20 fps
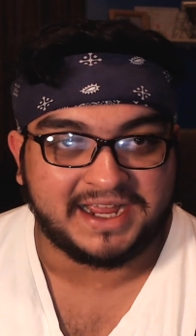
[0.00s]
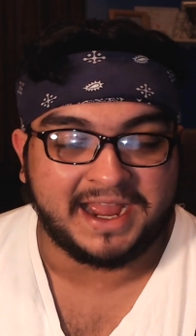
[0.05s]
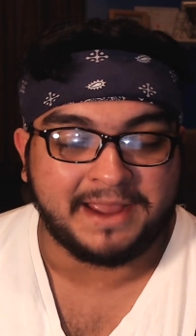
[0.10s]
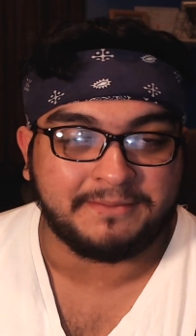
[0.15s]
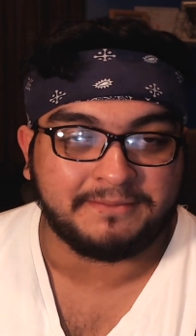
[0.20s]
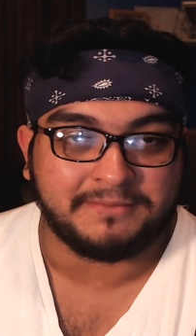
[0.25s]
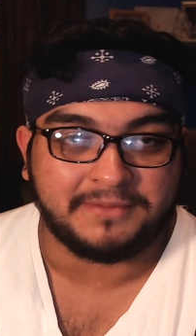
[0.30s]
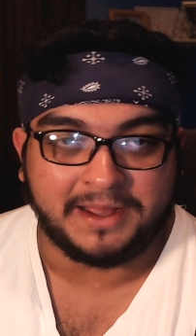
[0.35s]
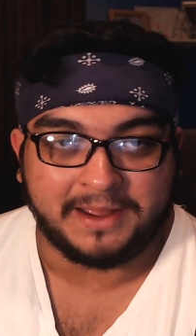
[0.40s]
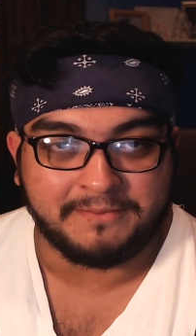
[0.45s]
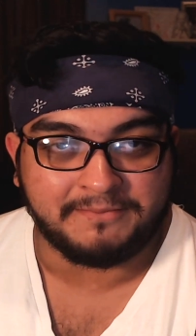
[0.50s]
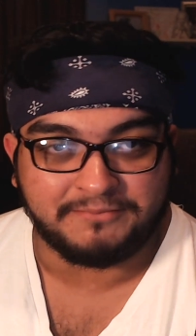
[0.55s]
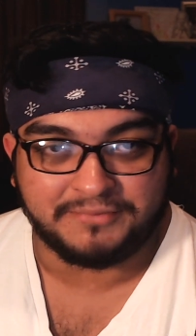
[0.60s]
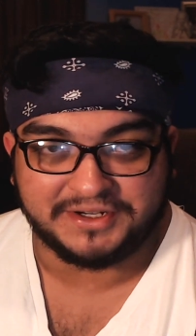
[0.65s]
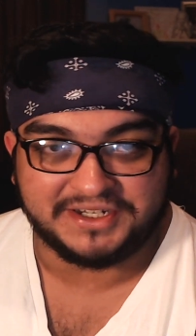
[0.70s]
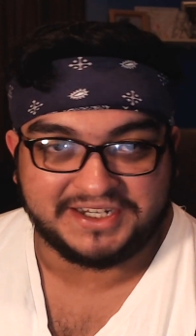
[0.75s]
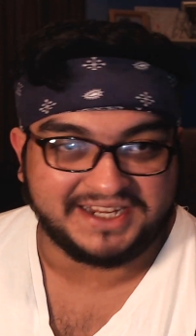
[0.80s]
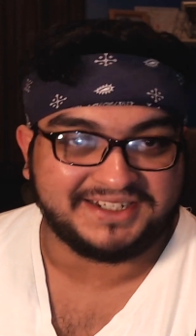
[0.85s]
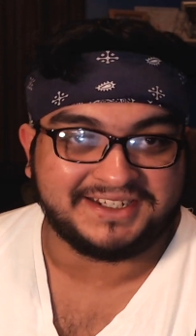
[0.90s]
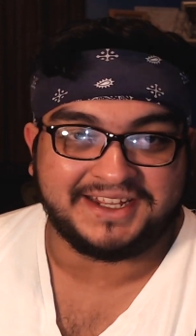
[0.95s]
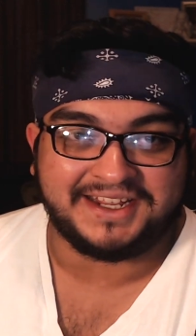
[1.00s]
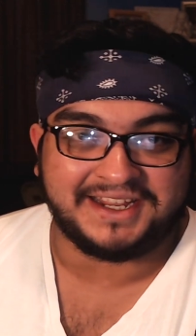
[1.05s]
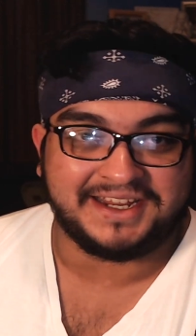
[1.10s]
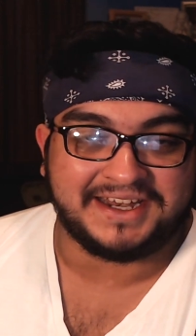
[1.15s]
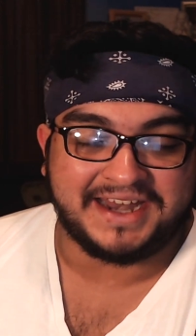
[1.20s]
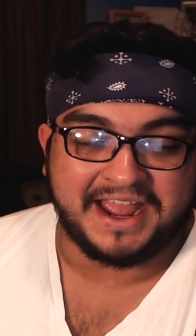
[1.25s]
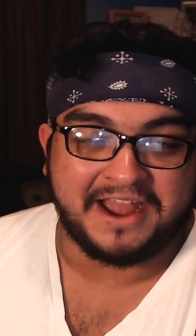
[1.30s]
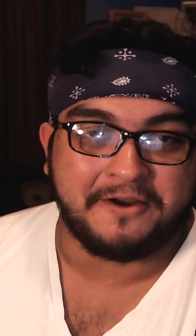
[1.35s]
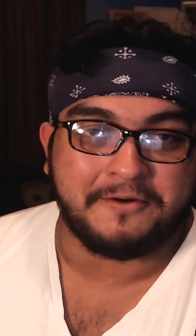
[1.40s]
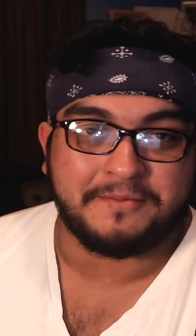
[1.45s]
I'm predicting it
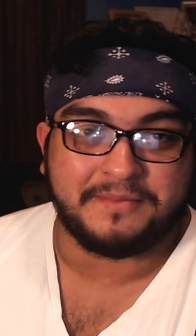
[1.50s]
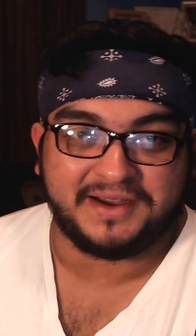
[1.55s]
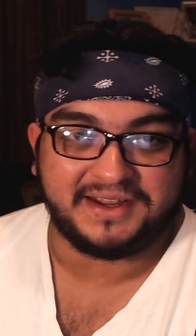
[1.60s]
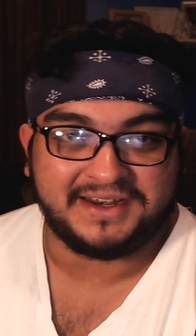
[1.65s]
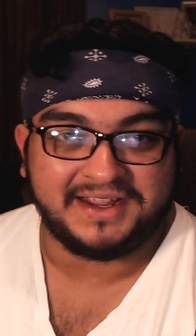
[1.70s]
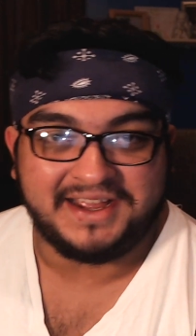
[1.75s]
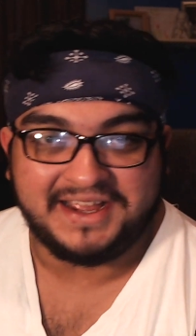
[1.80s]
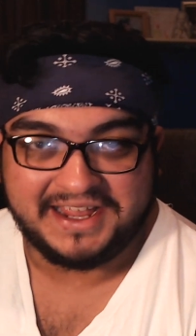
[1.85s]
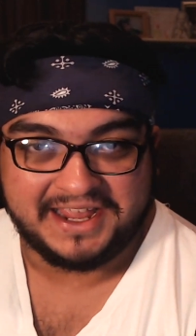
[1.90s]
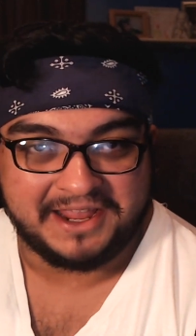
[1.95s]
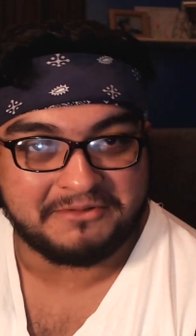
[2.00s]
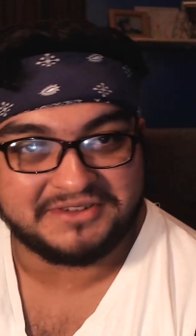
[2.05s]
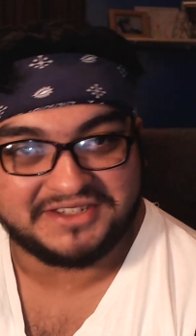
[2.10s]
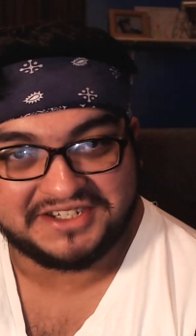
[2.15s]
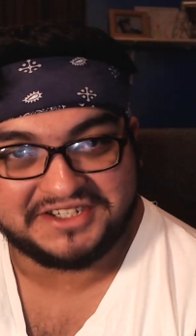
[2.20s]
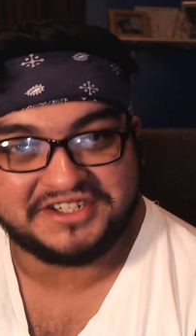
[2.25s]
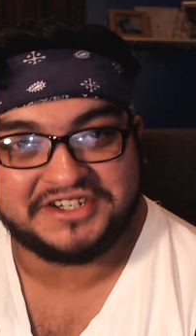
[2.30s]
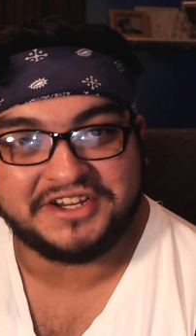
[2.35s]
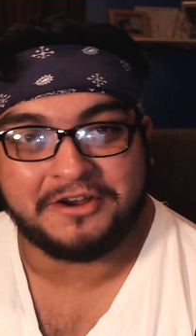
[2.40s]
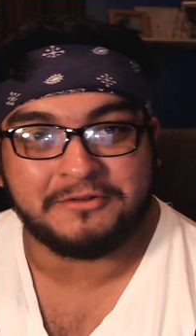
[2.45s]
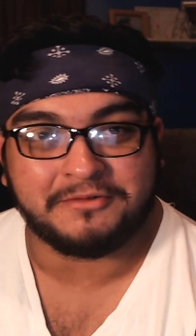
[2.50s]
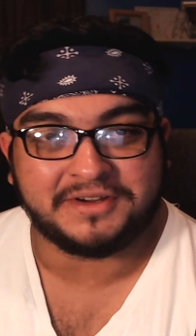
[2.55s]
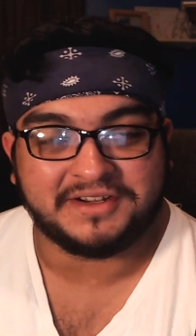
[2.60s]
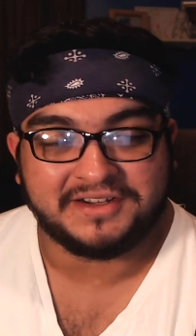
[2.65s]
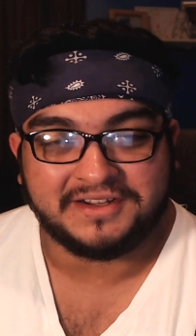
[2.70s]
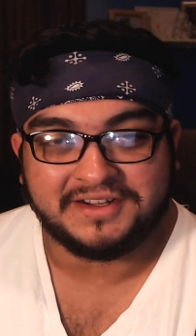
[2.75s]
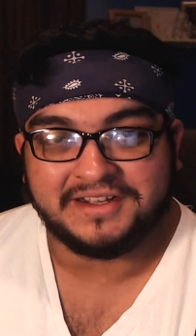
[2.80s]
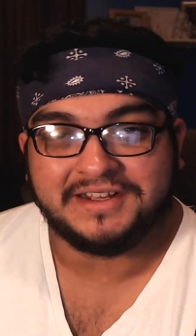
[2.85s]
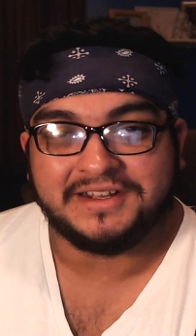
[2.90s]
now, but it was a joke.